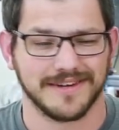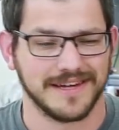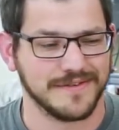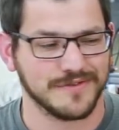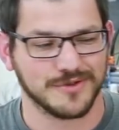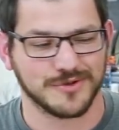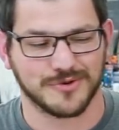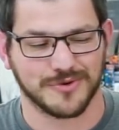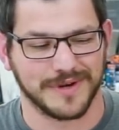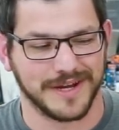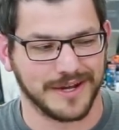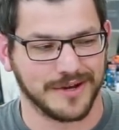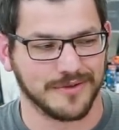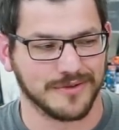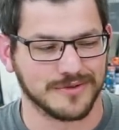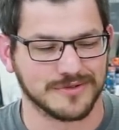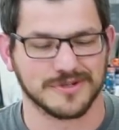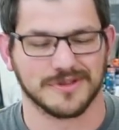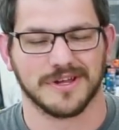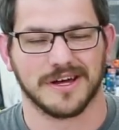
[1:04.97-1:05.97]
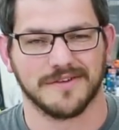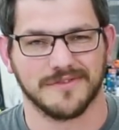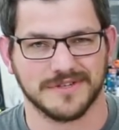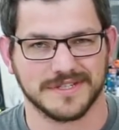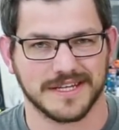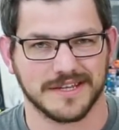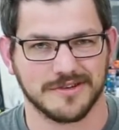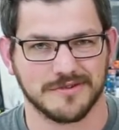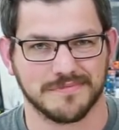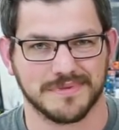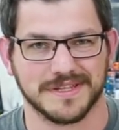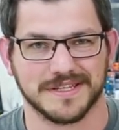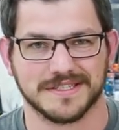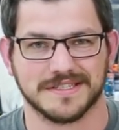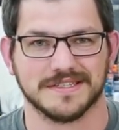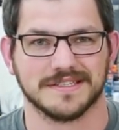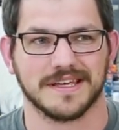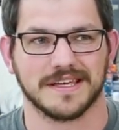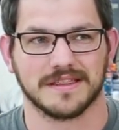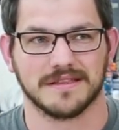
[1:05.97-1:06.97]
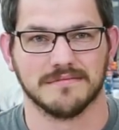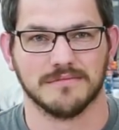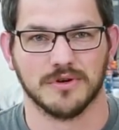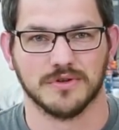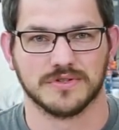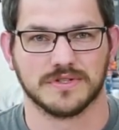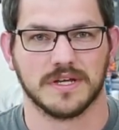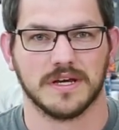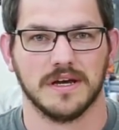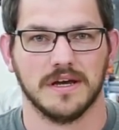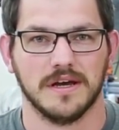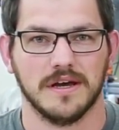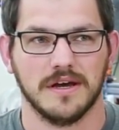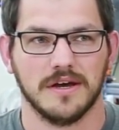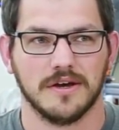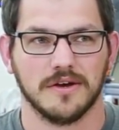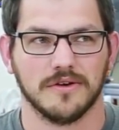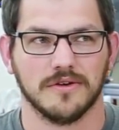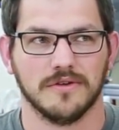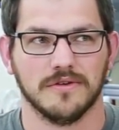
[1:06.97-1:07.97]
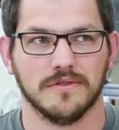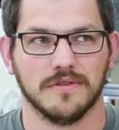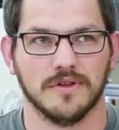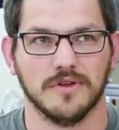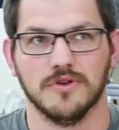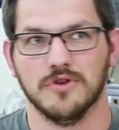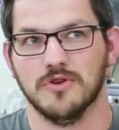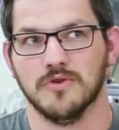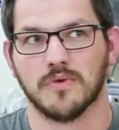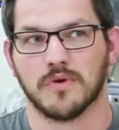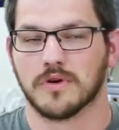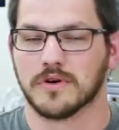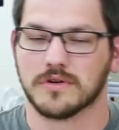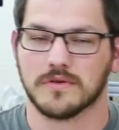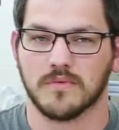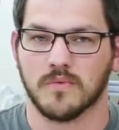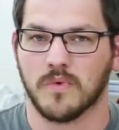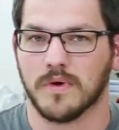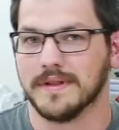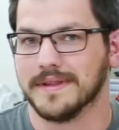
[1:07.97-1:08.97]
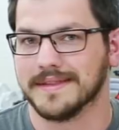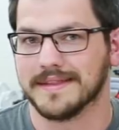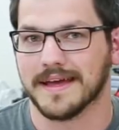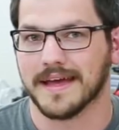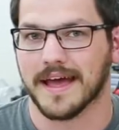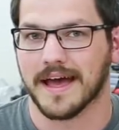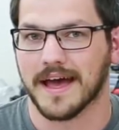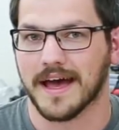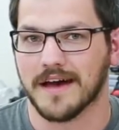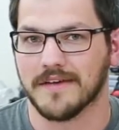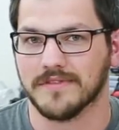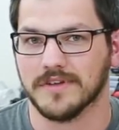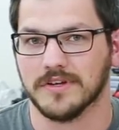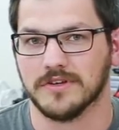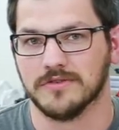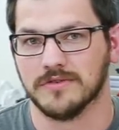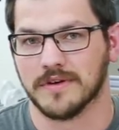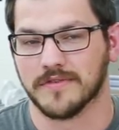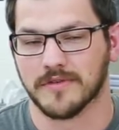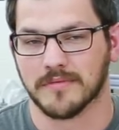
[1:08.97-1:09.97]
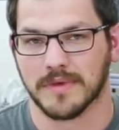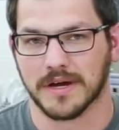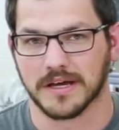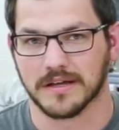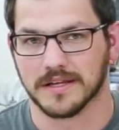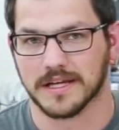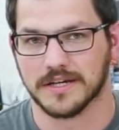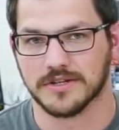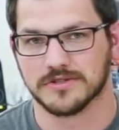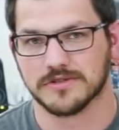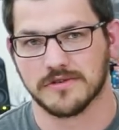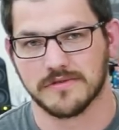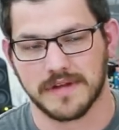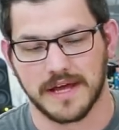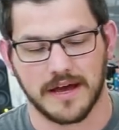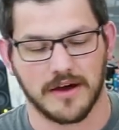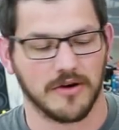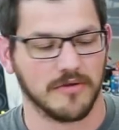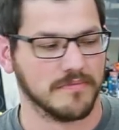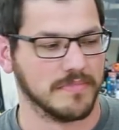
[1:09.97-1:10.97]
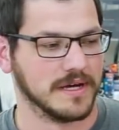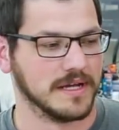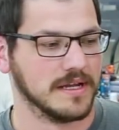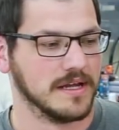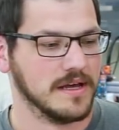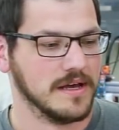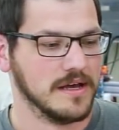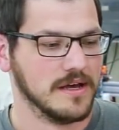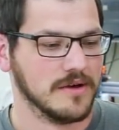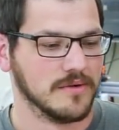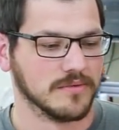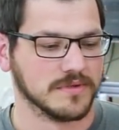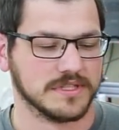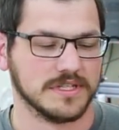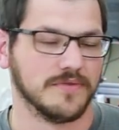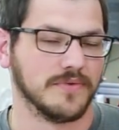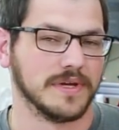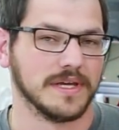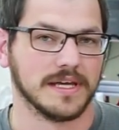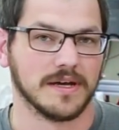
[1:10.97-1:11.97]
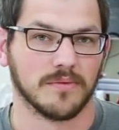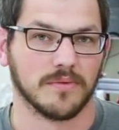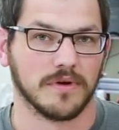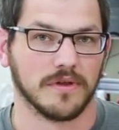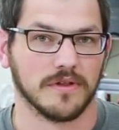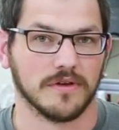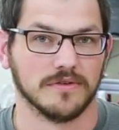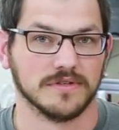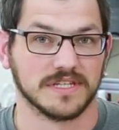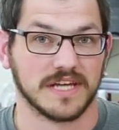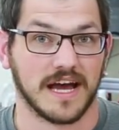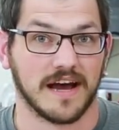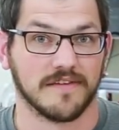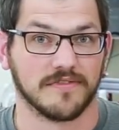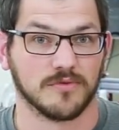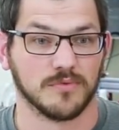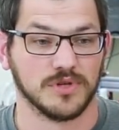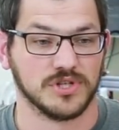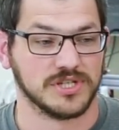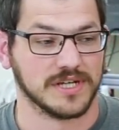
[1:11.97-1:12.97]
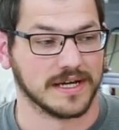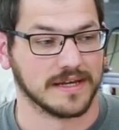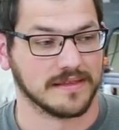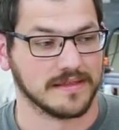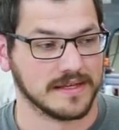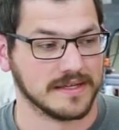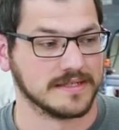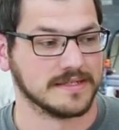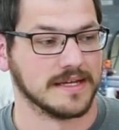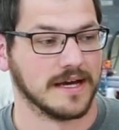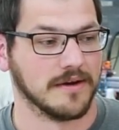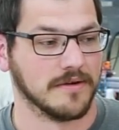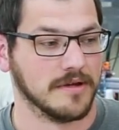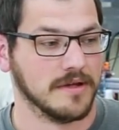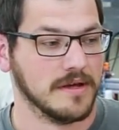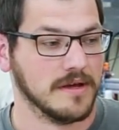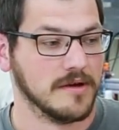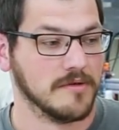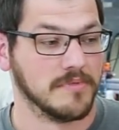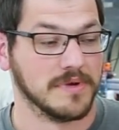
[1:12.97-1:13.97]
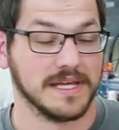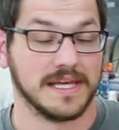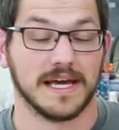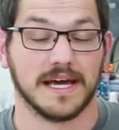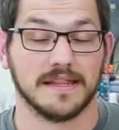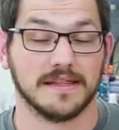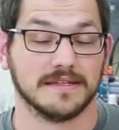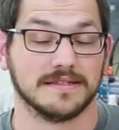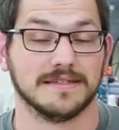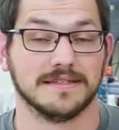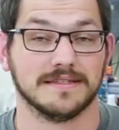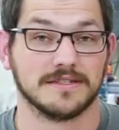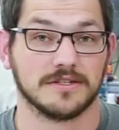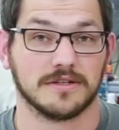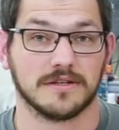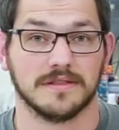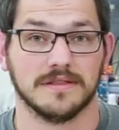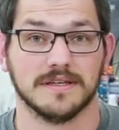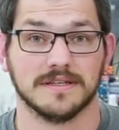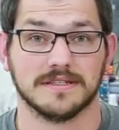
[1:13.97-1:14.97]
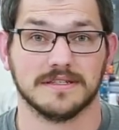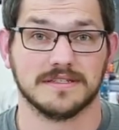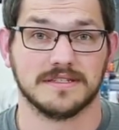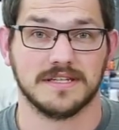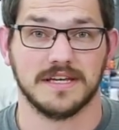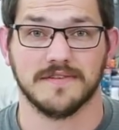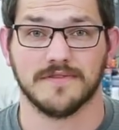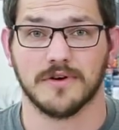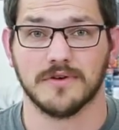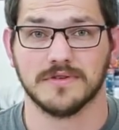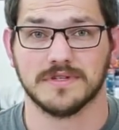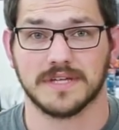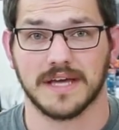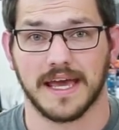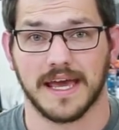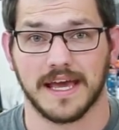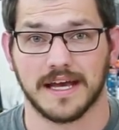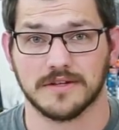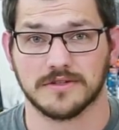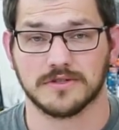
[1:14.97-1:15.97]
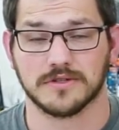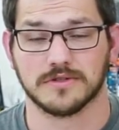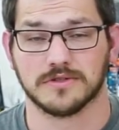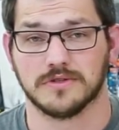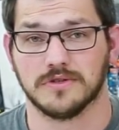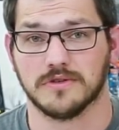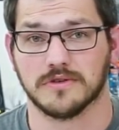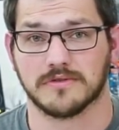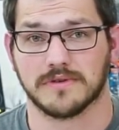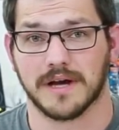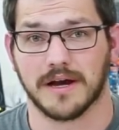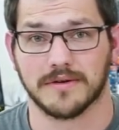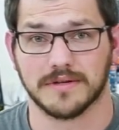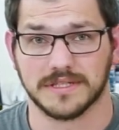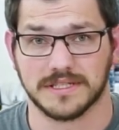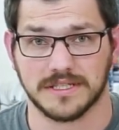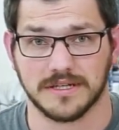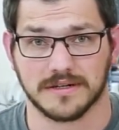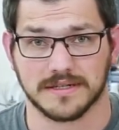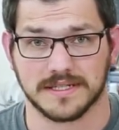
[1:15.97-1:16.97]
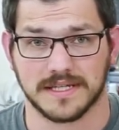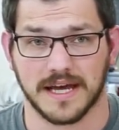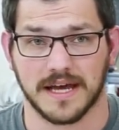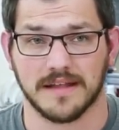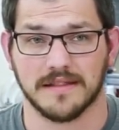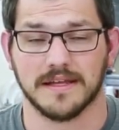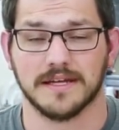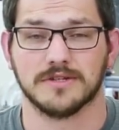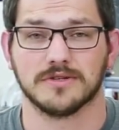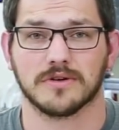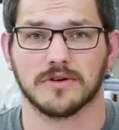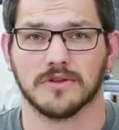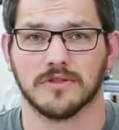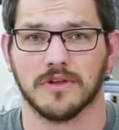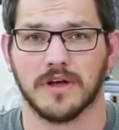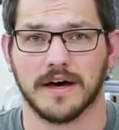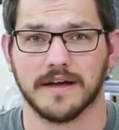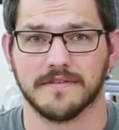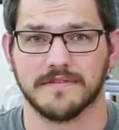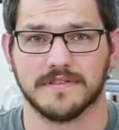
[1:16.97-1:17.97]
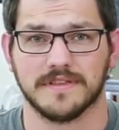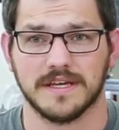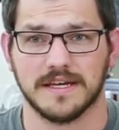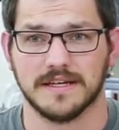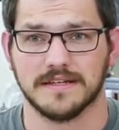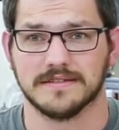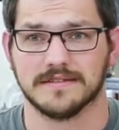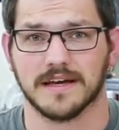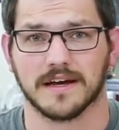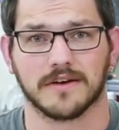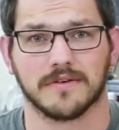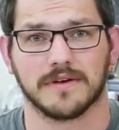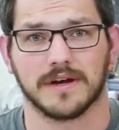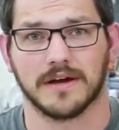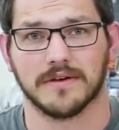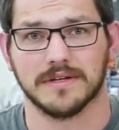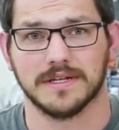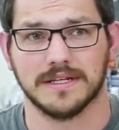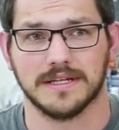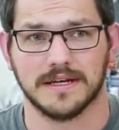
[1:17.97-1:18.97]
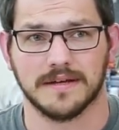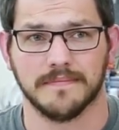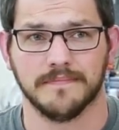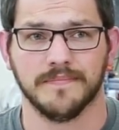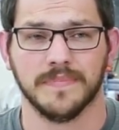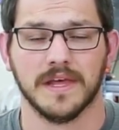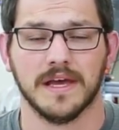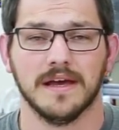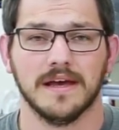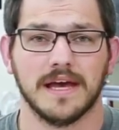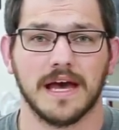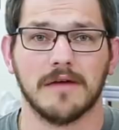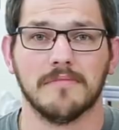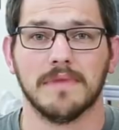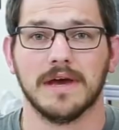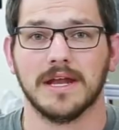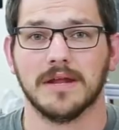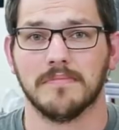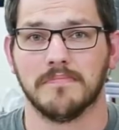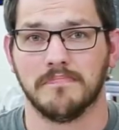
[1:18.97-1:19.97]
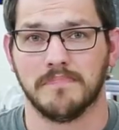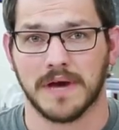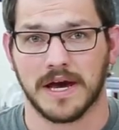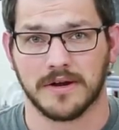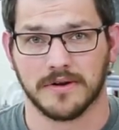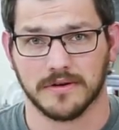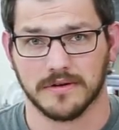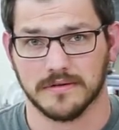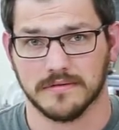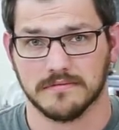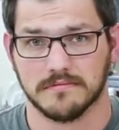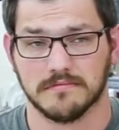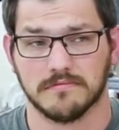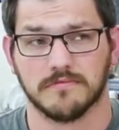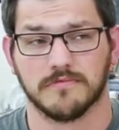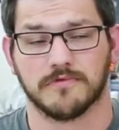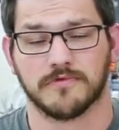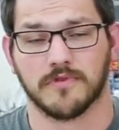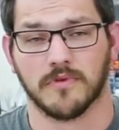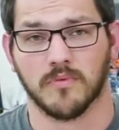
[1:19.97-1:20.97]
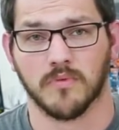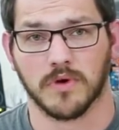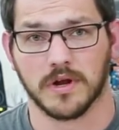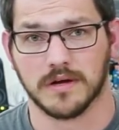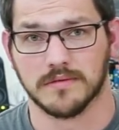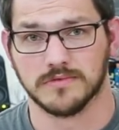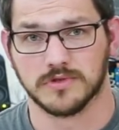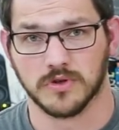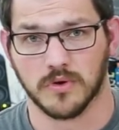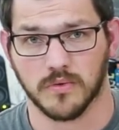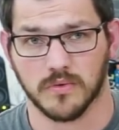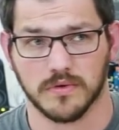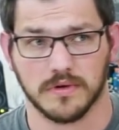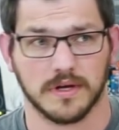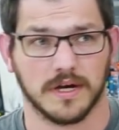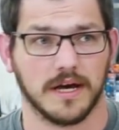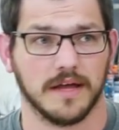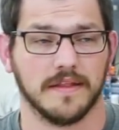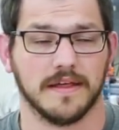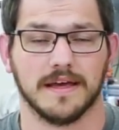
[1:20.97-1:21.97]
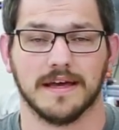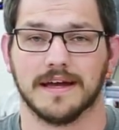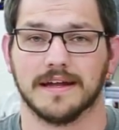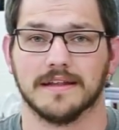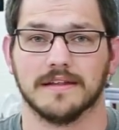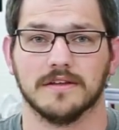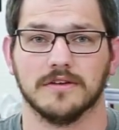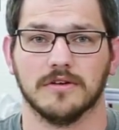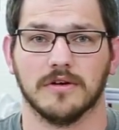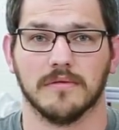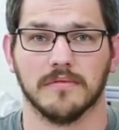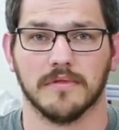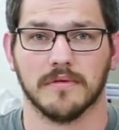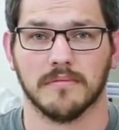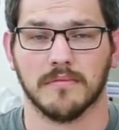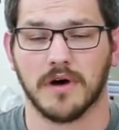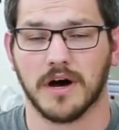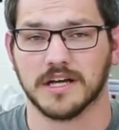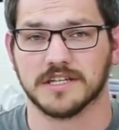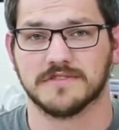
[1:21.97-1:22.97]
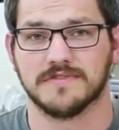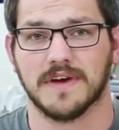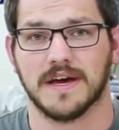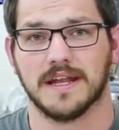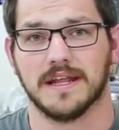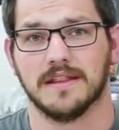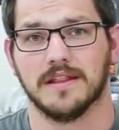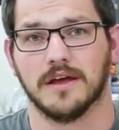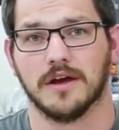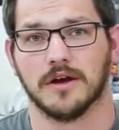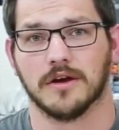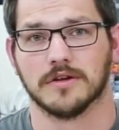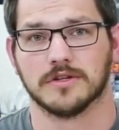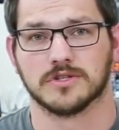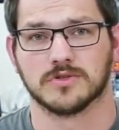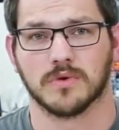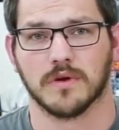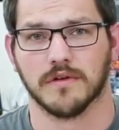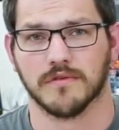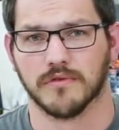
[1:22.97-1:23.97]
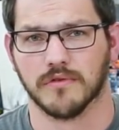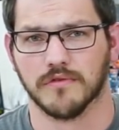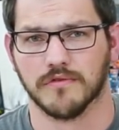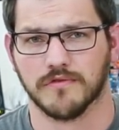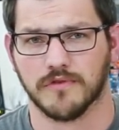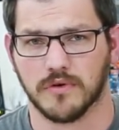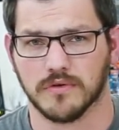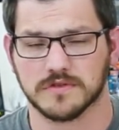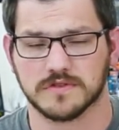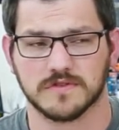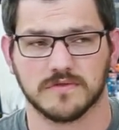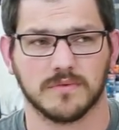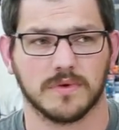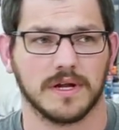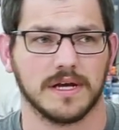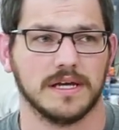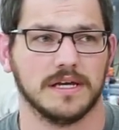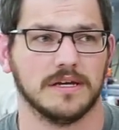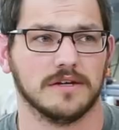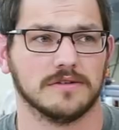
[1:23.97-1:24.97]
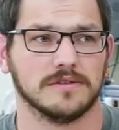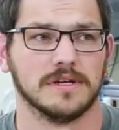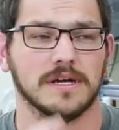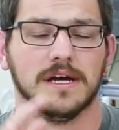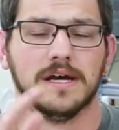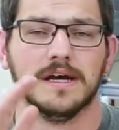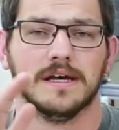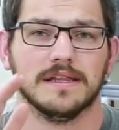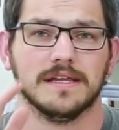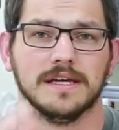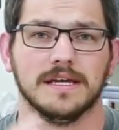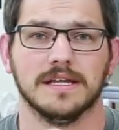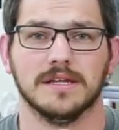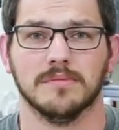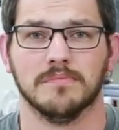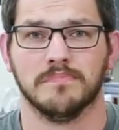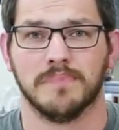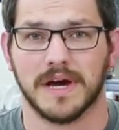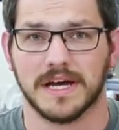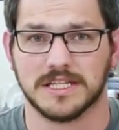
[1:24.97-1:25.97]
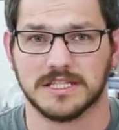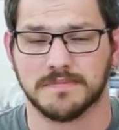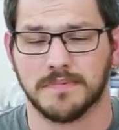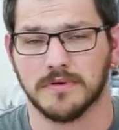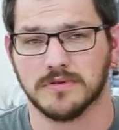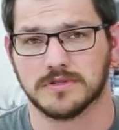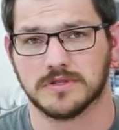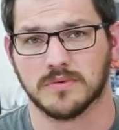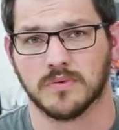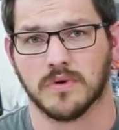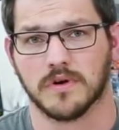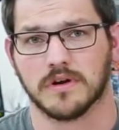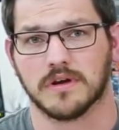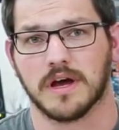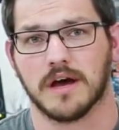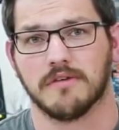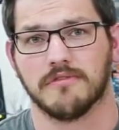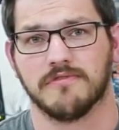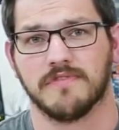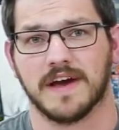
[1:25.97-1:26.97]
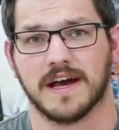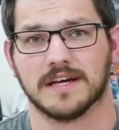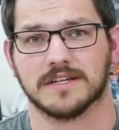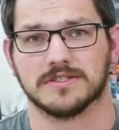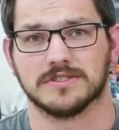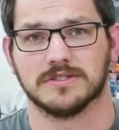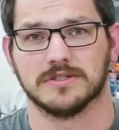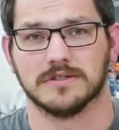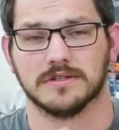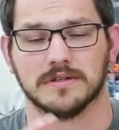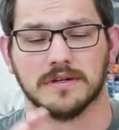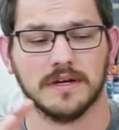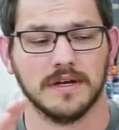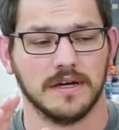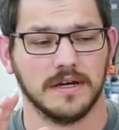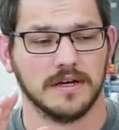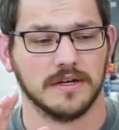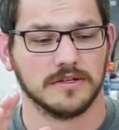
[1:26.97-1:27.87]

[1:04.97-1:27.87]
Even the Tornado, there's a lot of videos out there, but this is like the newer one they have. They do have the Michelangelo now, but we'll see if we can get one of those after we check this out. But again, this is Tevo's answer to the Creality CR10. They took a lot of things that Creality did and made it better, from what I'm told. They added the MOSFET in there. It's 24 volts from what I hear. The heated bed's supposed to work out faster.